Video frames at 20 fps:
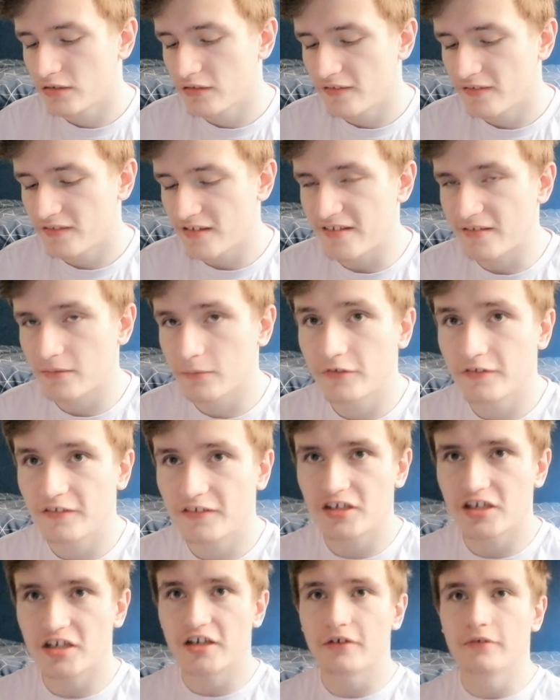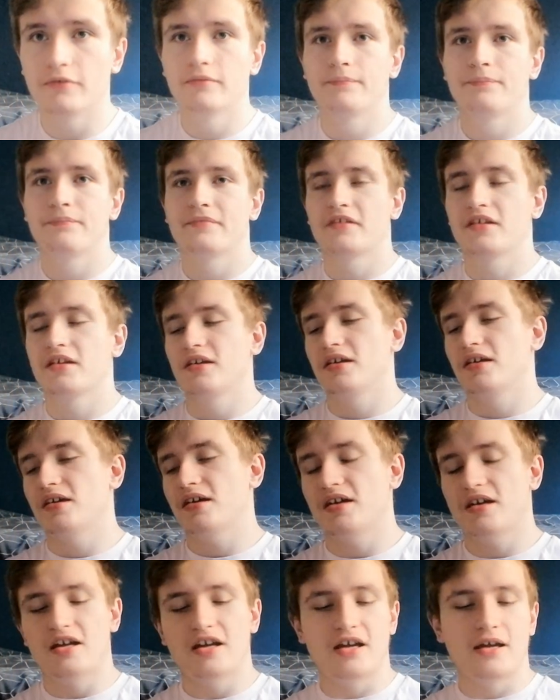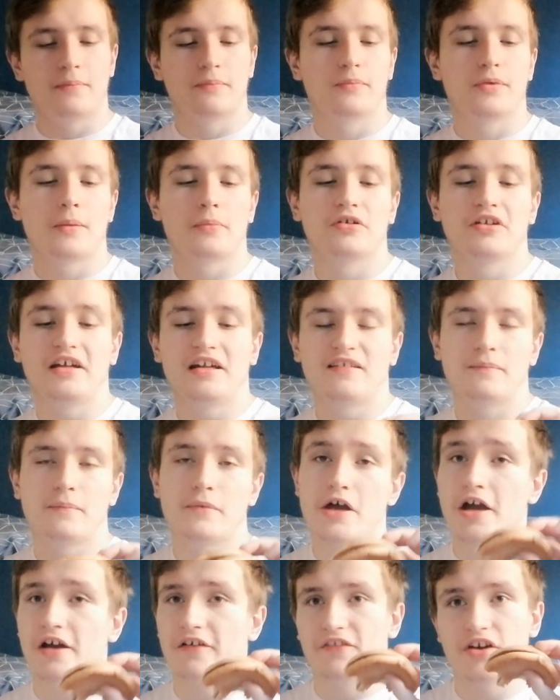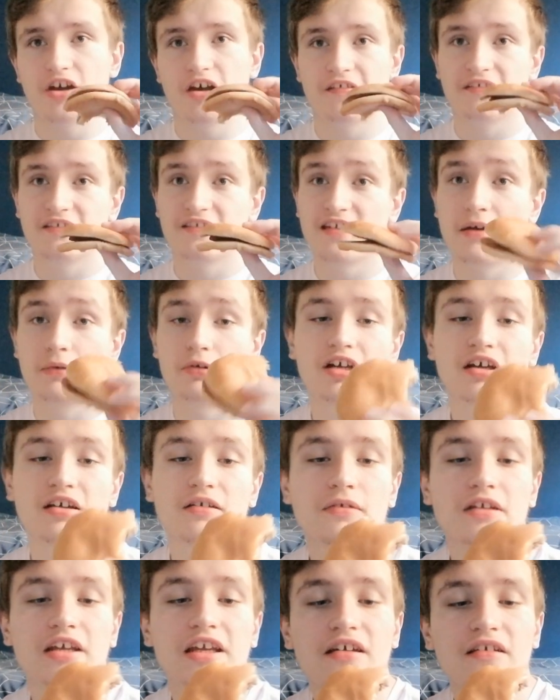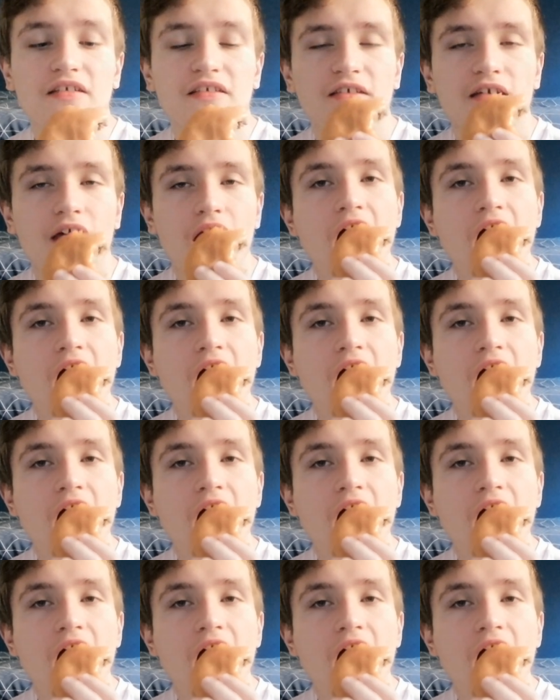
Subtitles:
So that's what I'm going to do. But I'm going to eat this burger first because I want to eat.